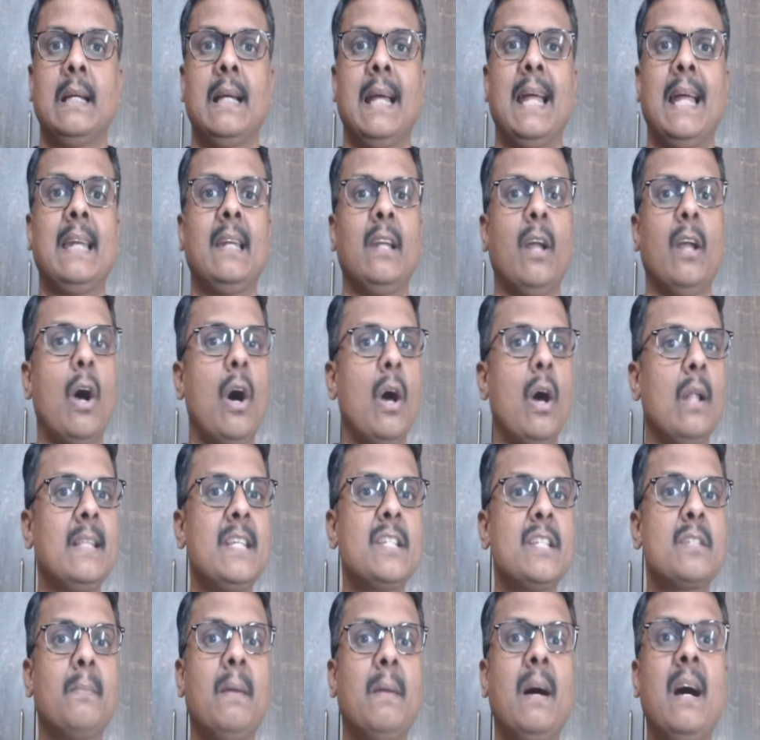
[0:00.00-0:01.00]
And all
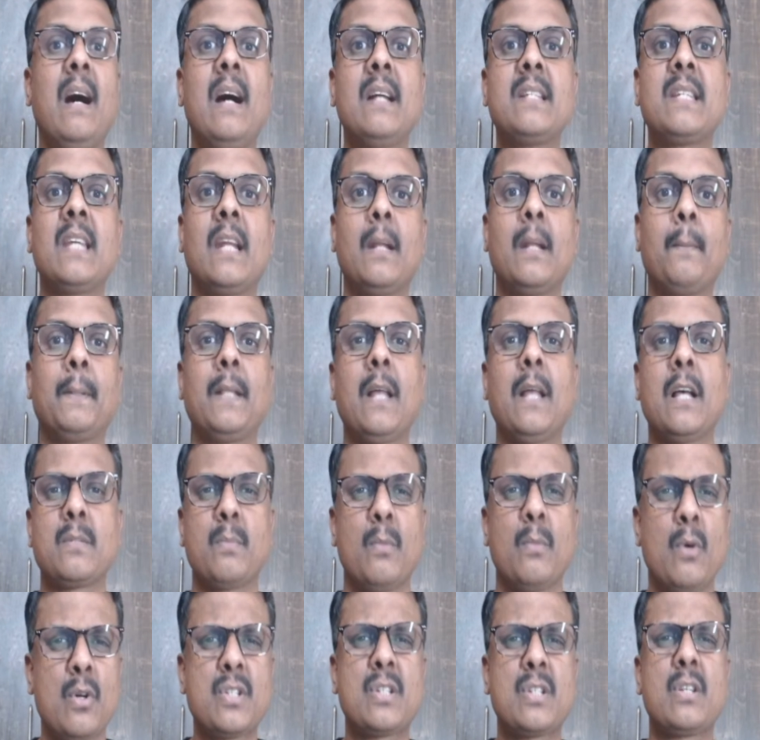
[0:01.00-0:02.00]
these Mahajanapadas,
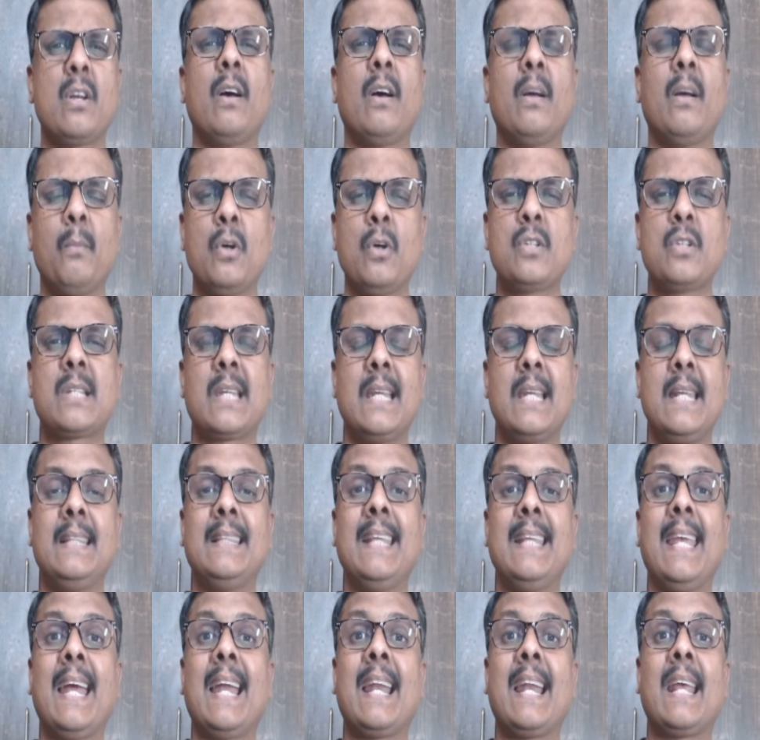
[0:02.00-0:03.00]
mostly
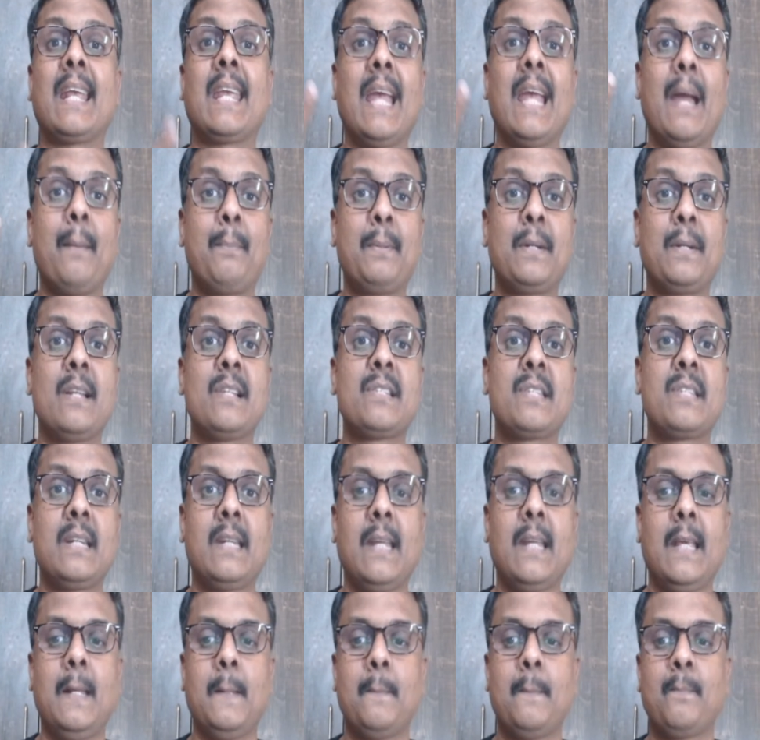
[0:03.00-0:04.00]
they had a capital
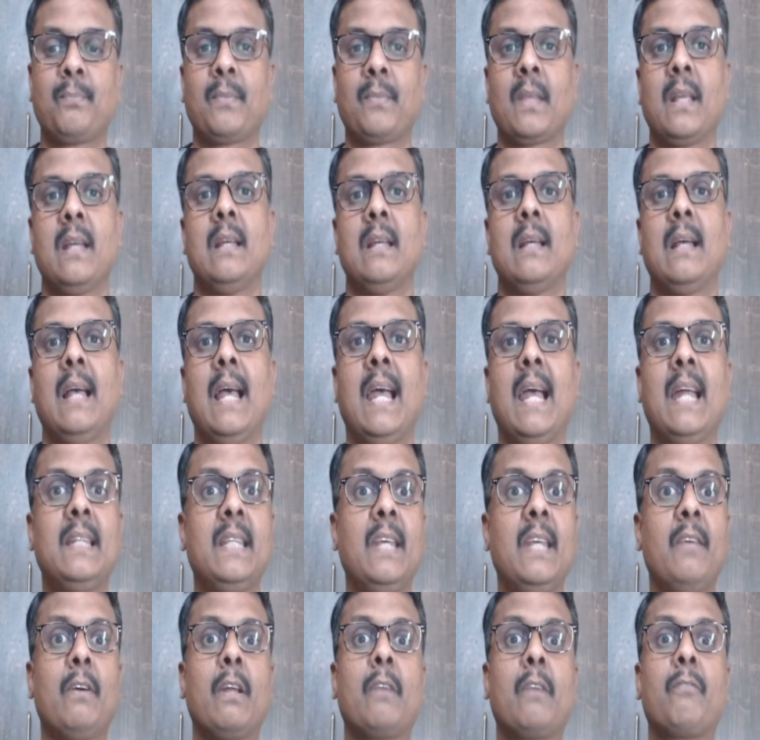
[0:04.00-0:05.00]
city and
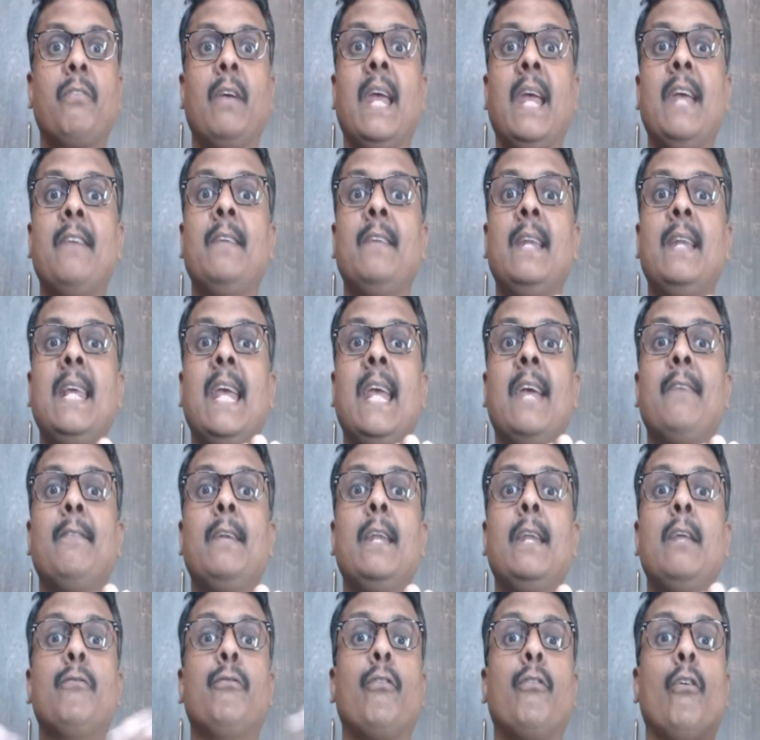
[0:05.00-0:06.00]
they were heavily,
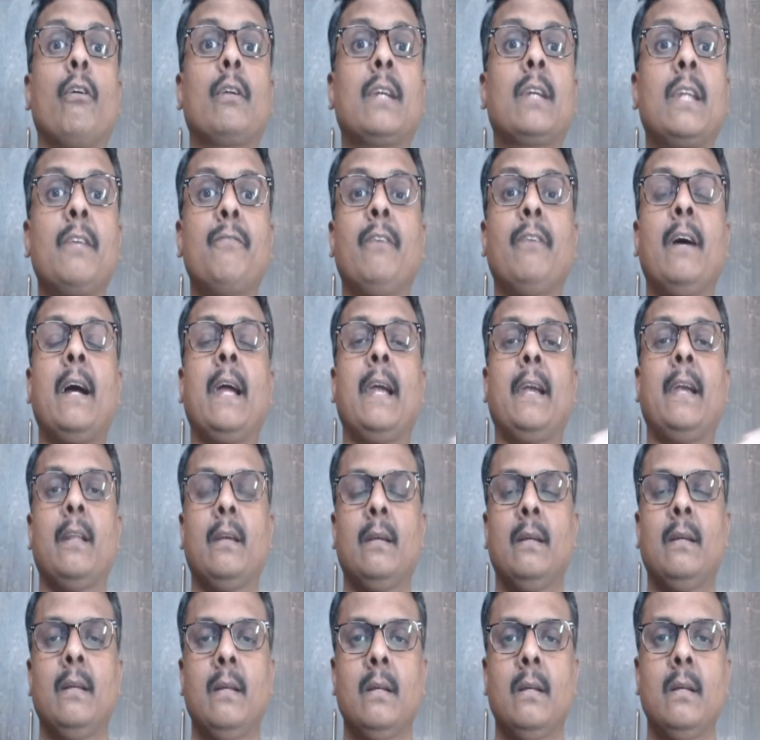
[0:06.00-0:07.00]
heavily fortified.
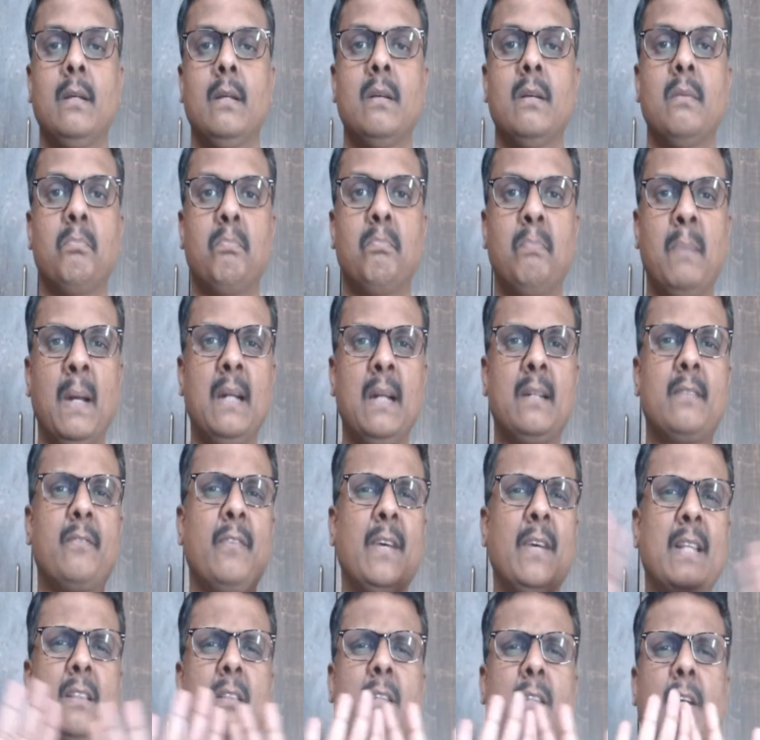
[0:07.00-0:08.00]
Built
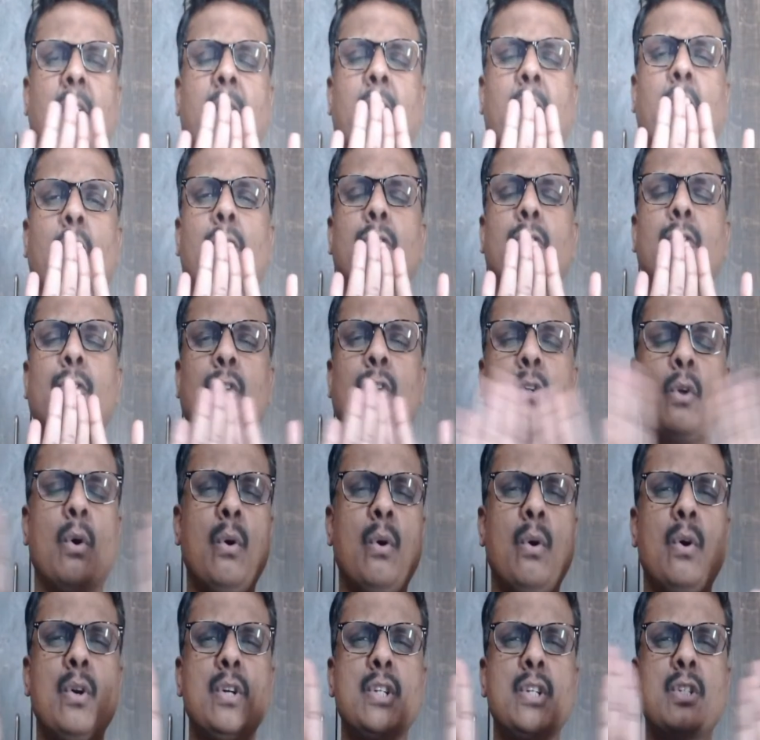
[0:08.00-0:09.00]
with, you know,
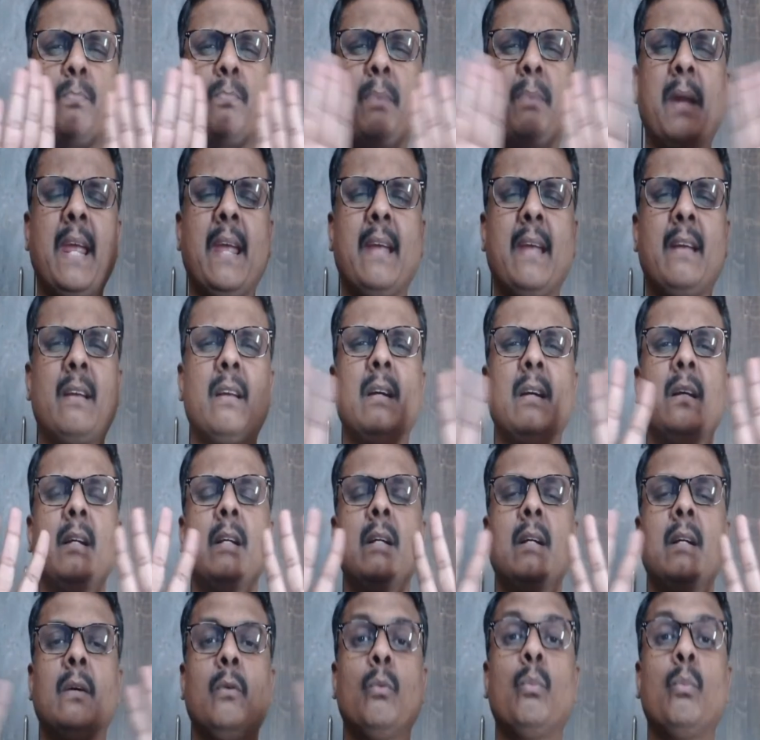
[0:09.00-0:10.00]
stones, brick,
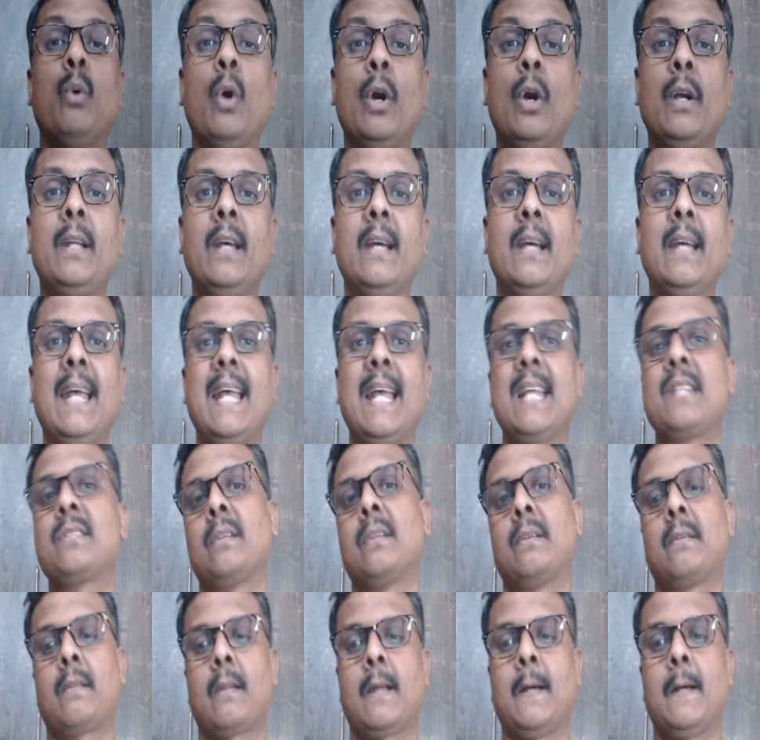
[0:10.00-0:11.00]
wood,
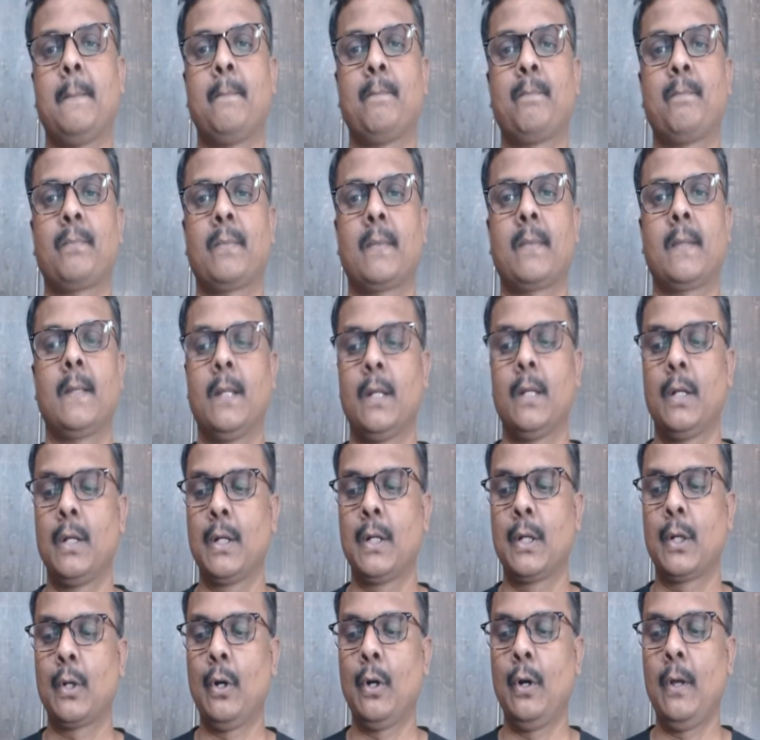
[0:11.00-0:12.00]
etc.
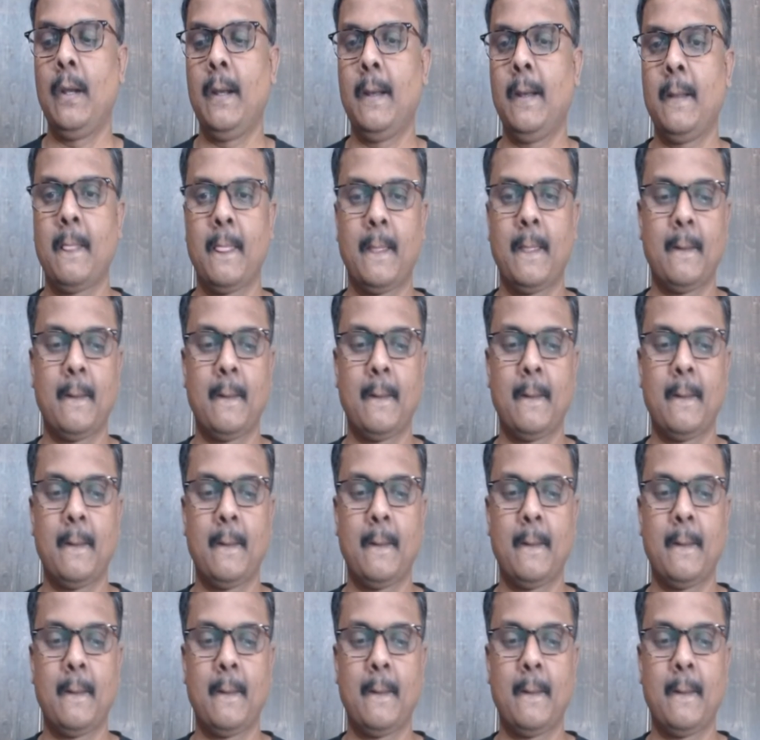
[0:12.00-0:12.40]
Cool?